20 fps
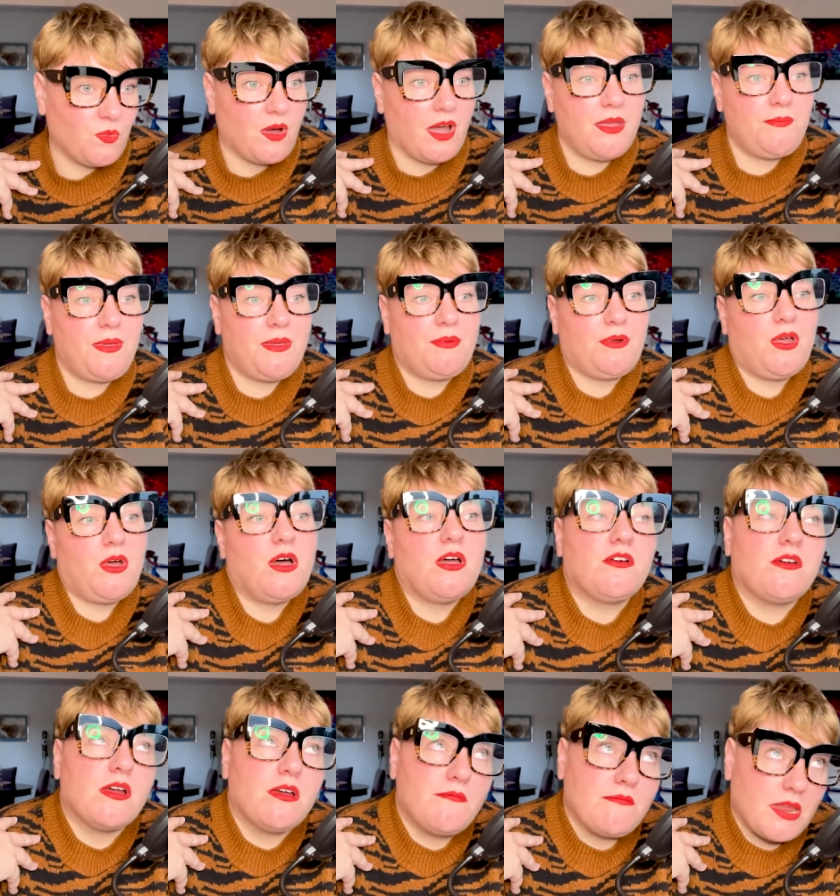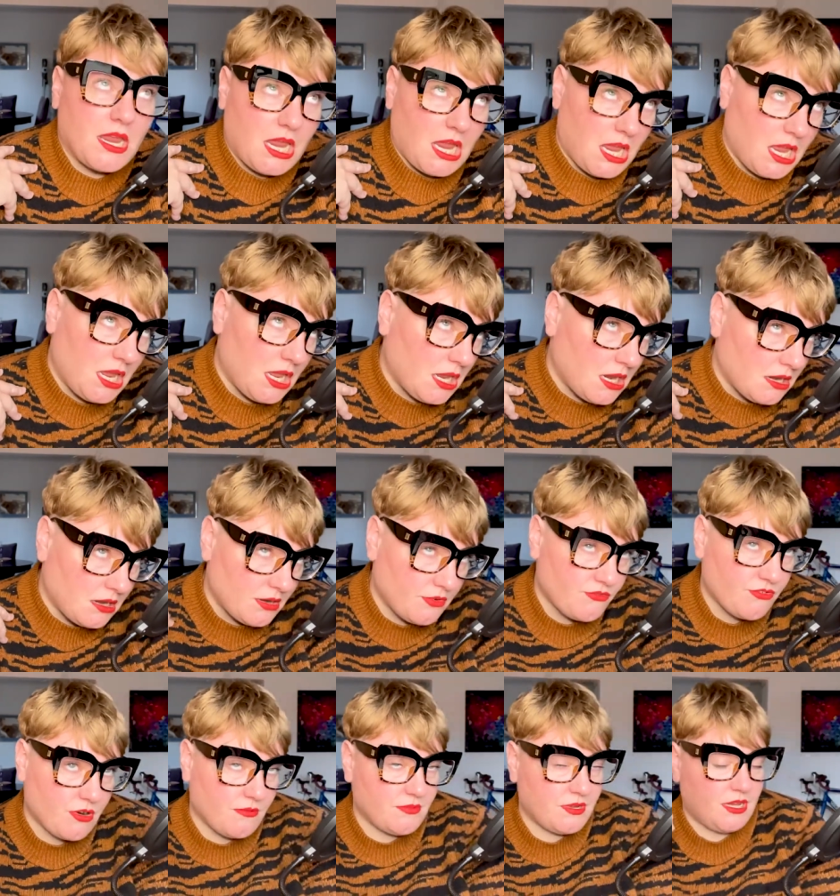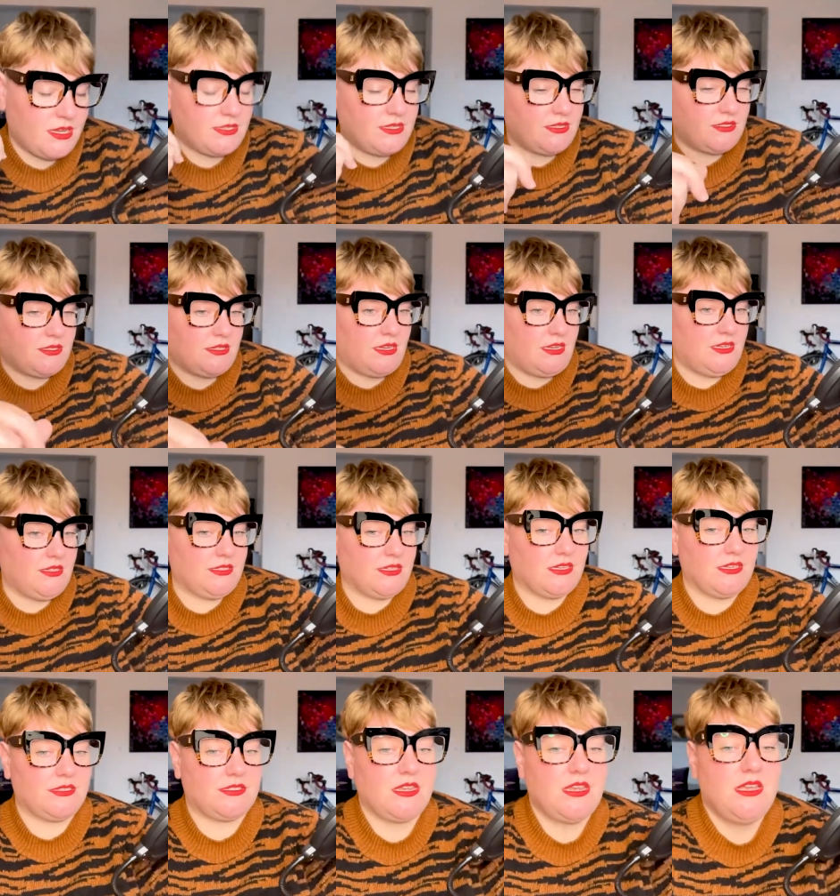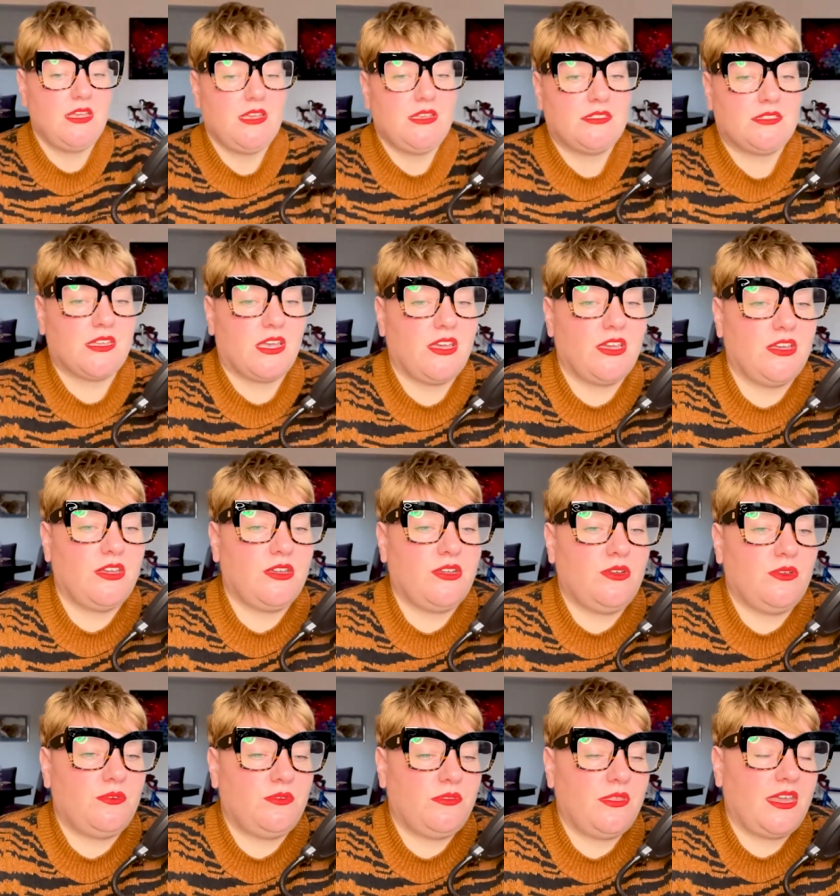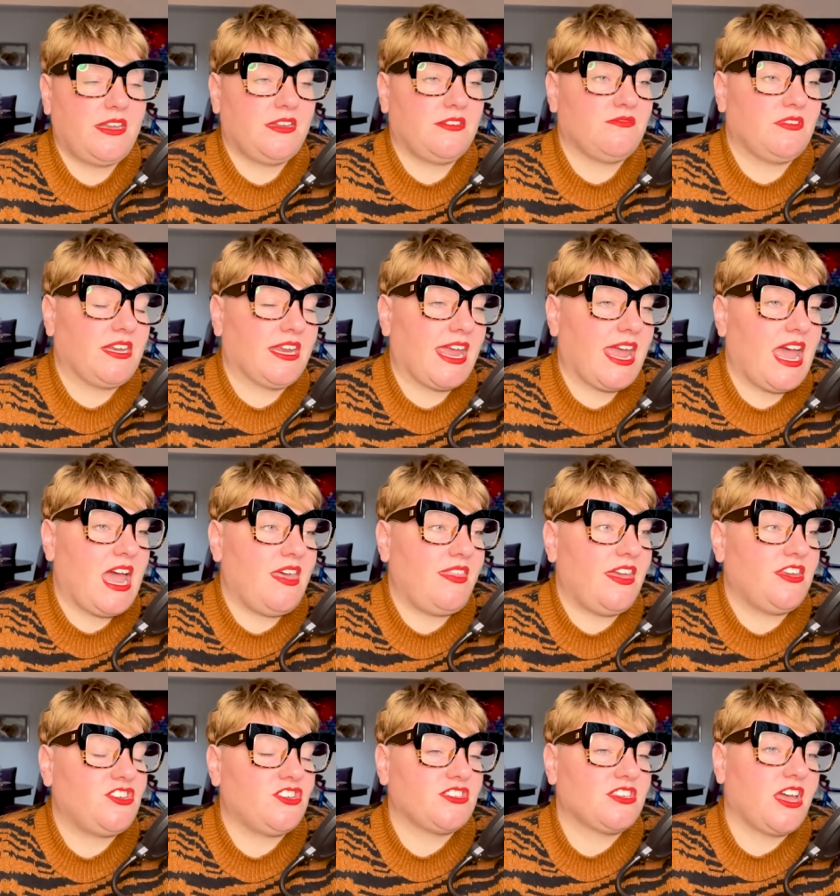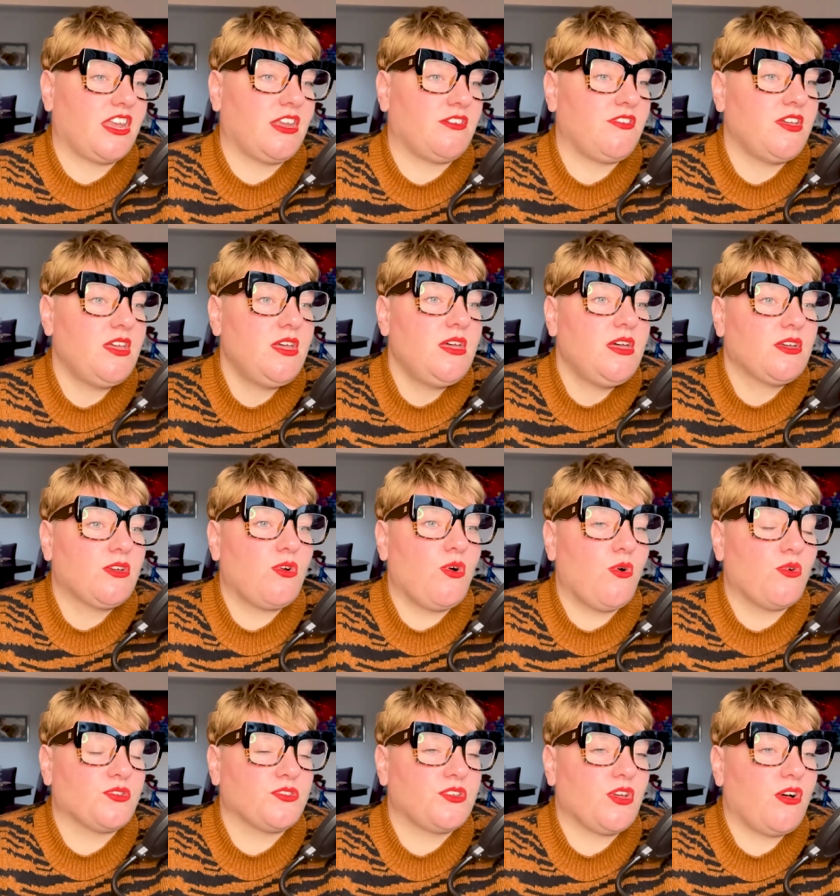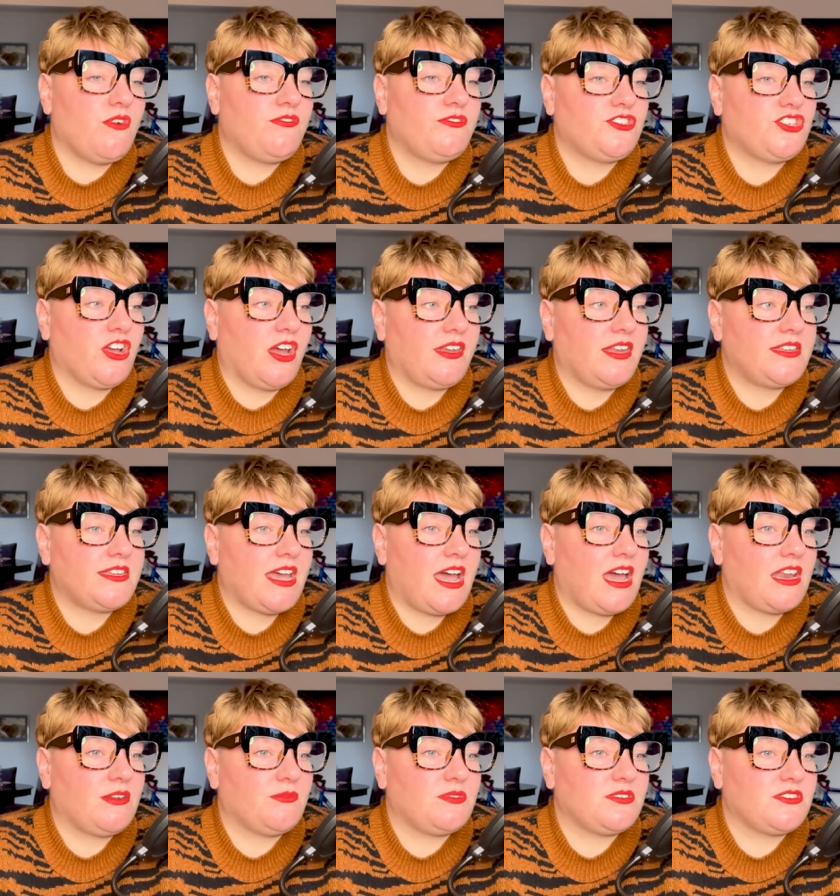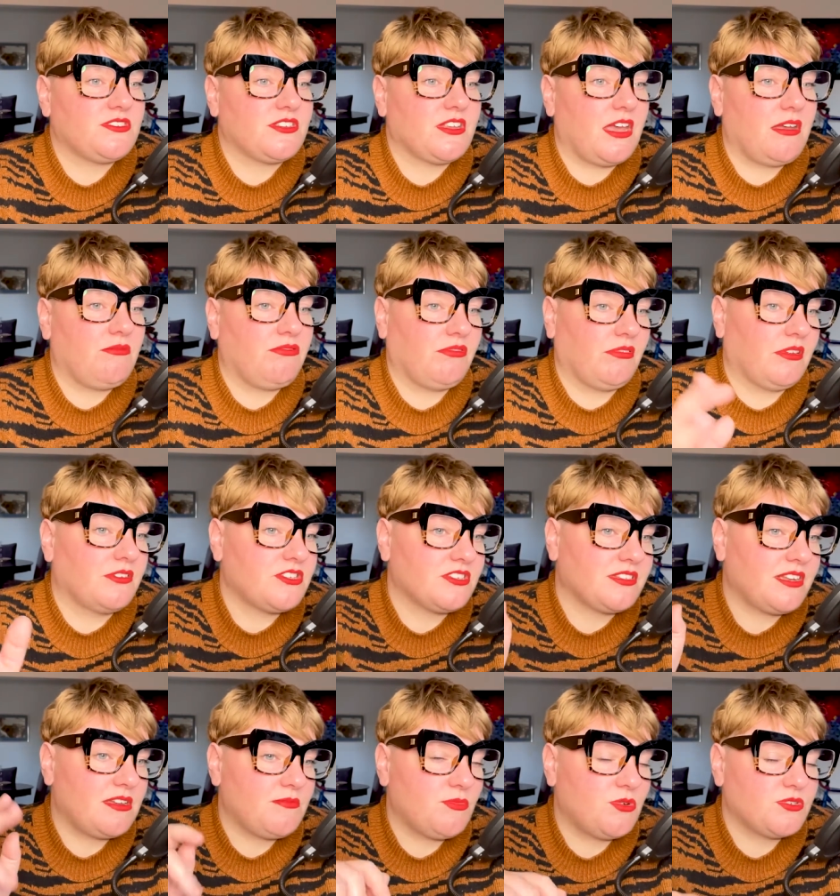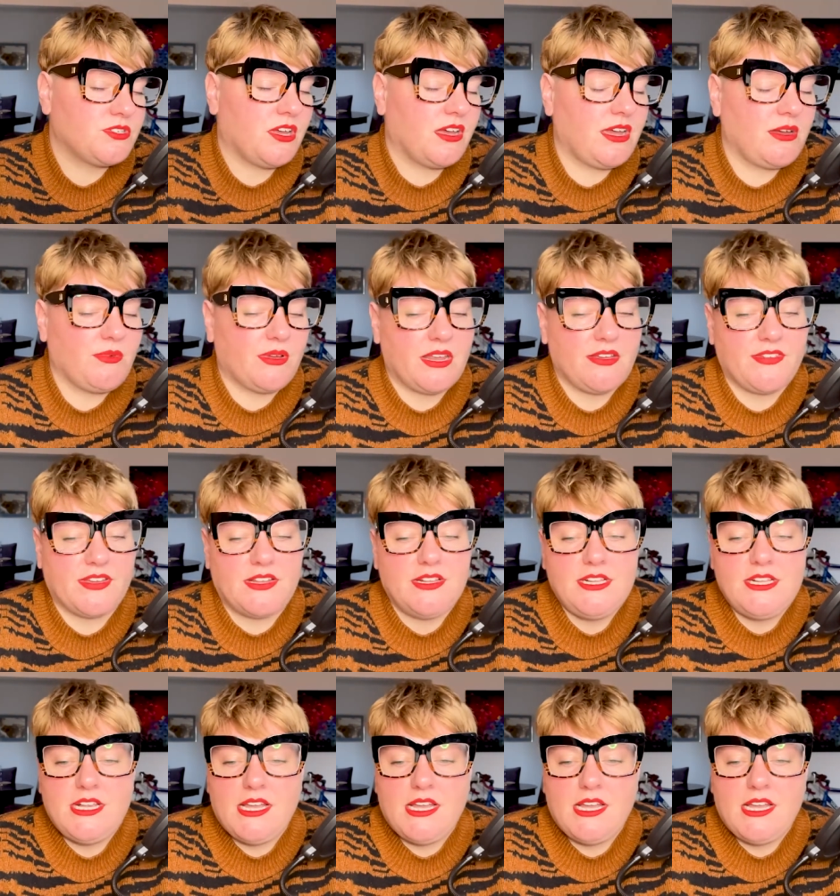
White people are immune from diseases, so they didn't really care. They just kind of cordoned off Chinatown and was just like, well, just let them all die, whatever.